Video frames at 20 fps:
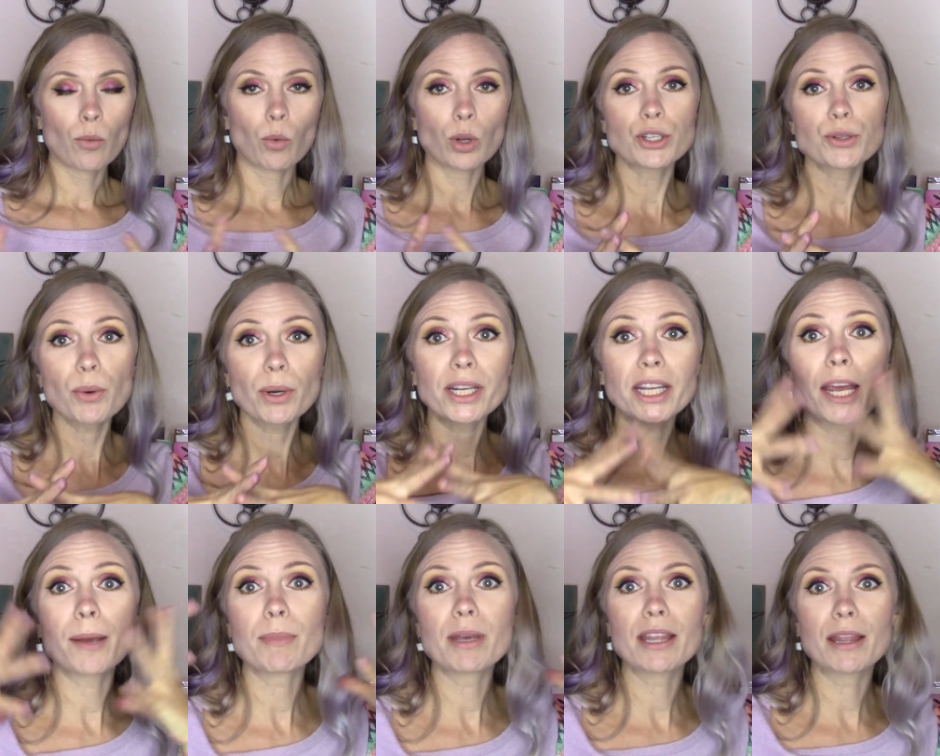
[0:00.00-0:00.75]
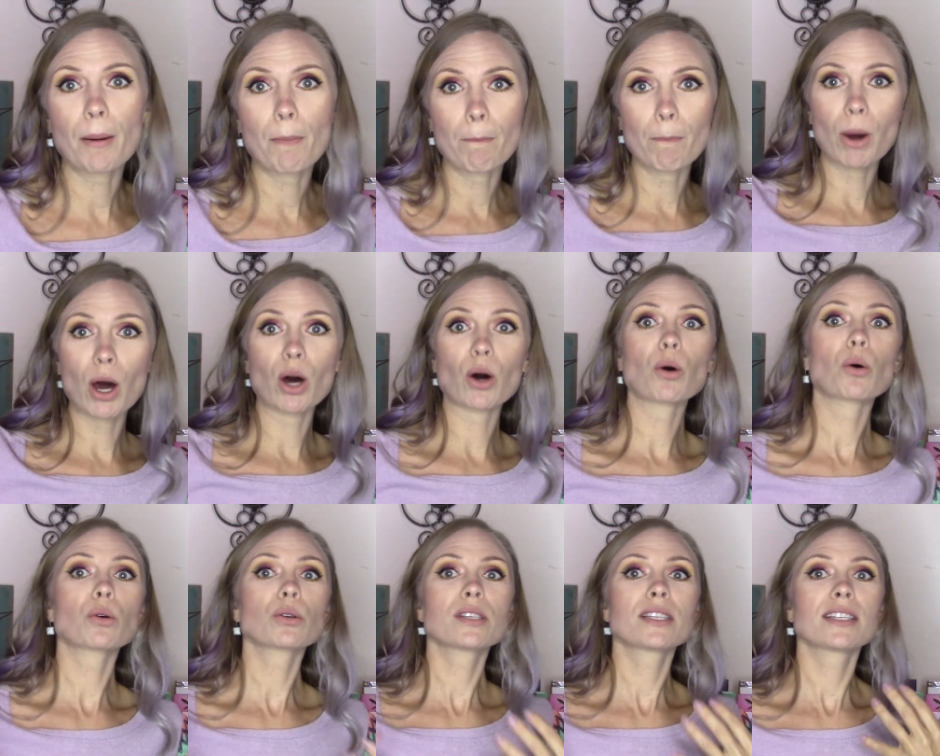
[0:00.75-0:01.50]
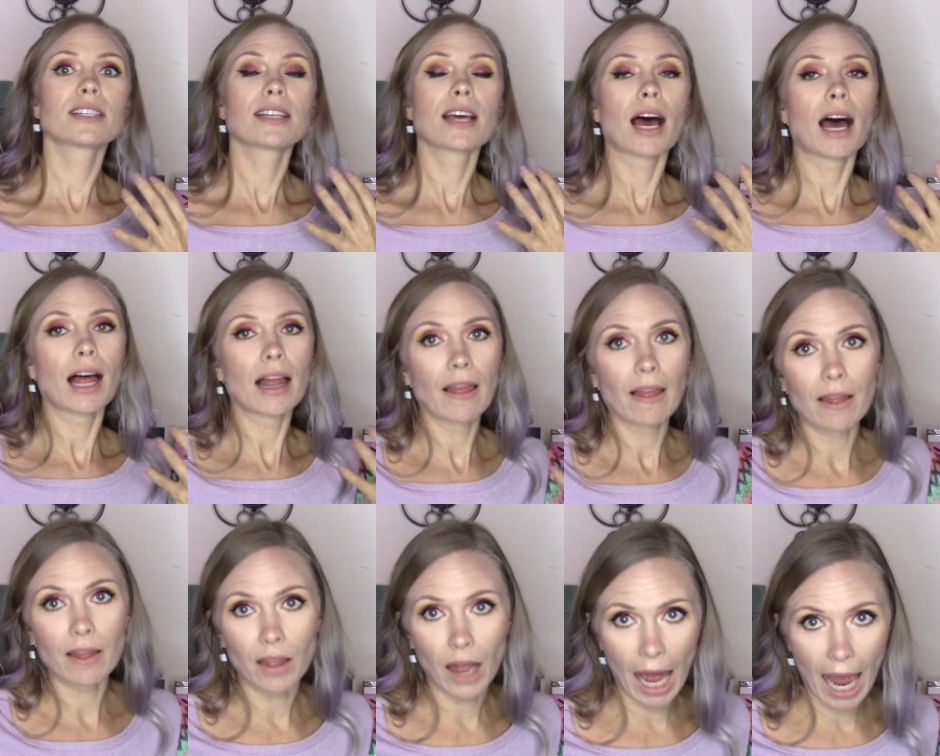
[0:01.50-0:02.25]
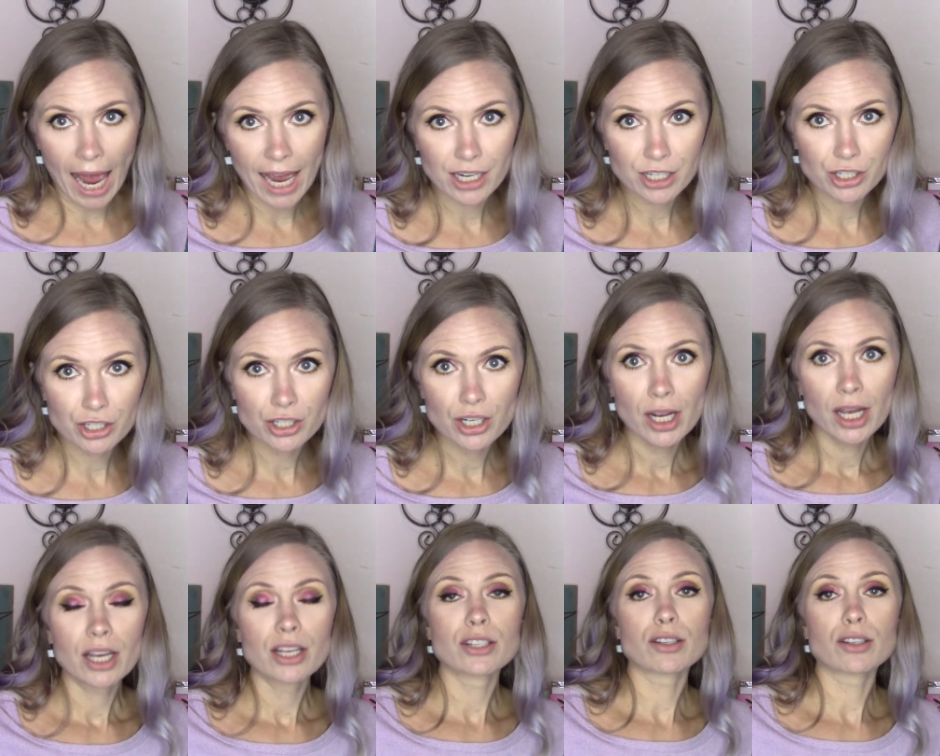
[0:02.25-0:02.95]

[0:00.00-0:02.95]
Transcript: one gave me the most lash.